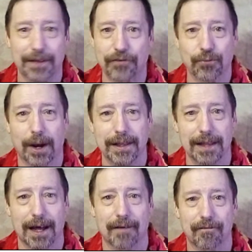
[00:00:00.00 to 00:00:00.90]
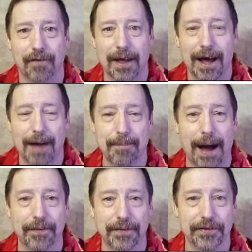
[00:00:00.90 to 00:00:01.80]
That's what I love
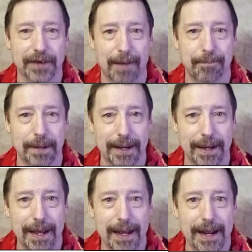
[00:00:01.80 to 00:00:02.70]
about this company.